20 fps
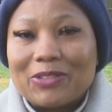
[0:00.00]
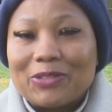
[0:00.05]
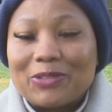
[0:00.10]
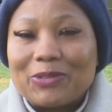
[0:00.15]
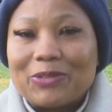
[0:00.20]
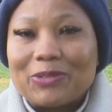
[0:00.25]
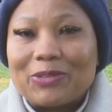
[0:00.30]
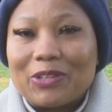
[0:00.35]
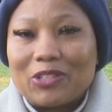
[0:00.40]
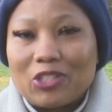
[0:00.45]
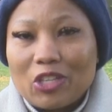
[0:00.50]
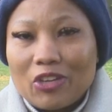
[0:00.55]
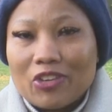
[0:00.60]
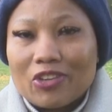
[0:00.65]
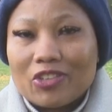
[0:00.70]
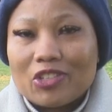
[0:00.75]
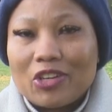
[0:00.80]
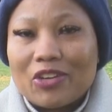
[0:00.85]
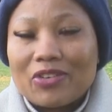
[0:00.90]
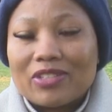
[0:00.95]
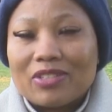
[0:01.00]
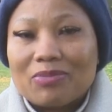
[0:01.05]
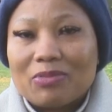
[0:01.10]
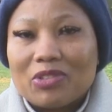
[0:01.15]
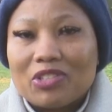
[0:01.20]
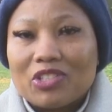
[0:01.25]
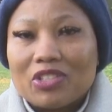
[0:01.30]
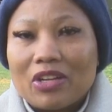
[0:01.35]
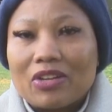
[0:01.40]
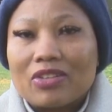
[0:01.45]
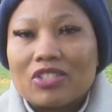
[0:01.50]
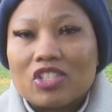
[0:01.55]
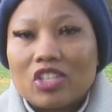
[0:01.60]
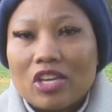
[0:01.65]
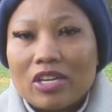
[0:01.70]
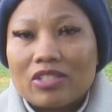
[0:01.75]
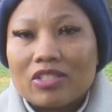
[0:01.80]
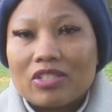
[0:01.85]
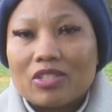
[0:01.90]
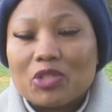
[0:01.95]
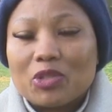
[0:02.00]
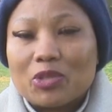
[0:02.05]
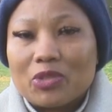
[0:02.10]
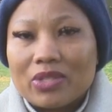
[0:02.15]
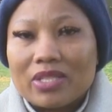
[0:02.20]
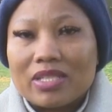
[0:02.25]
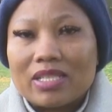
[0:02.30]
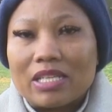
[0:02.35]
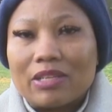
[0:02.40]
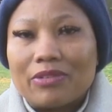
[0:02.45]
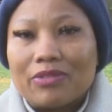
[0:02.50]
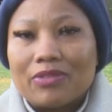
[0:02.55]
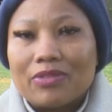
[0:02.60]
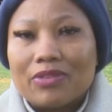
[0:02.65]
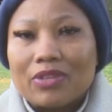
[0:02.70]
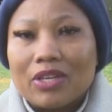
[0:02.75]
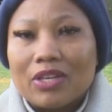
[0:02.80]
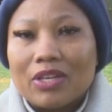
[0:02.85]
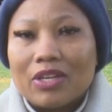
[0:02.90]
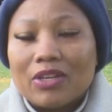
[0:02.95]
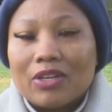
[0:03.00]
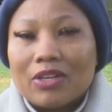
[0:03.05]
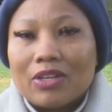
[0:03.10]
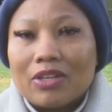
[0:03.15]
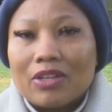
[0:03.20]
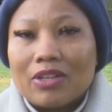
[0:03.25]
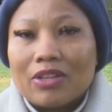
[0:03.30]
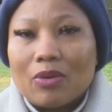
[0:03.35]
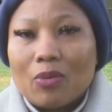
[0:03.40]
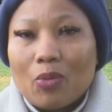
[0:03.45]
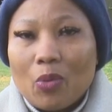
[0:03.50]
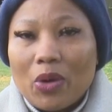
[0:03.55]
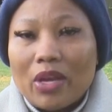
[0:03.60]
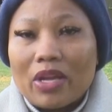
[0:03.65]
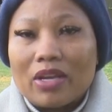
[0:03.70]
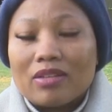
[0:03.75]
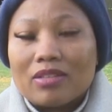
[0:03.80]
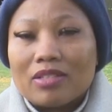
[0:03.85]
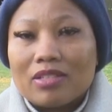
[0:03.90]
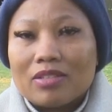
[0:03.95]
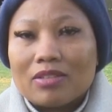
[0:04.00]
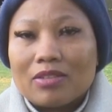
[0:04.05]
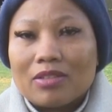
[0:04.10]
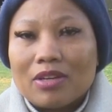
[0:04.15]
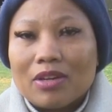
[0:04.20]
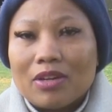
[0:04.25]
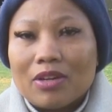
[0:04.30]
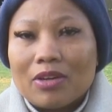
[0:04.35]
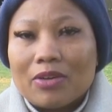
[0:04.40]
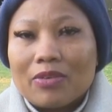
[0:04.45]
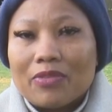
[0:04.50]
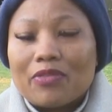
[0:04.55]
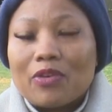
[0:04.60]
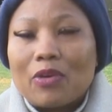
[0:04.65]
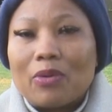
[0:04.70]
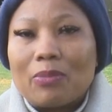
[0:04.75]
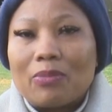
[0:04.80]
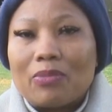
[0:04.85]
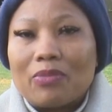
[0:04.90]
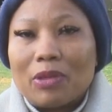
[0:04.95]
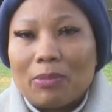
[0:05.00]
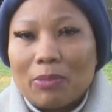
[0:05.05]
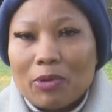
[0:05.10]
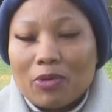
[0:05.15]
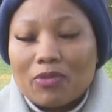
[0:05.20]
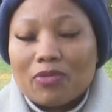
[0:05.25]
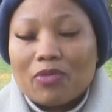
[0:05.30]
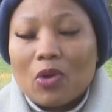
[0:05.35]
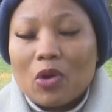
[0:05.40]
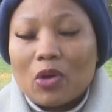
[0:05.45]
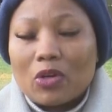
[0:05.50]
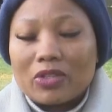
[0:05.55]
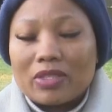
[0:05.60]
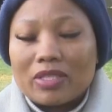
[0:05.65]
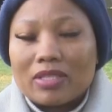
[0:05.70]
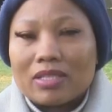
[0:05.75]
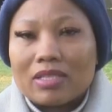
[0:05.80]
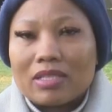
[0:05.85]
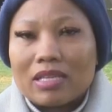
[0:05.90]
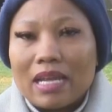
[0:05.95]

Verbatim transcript: to the Charis Missionary Church to receive the word from the man of God.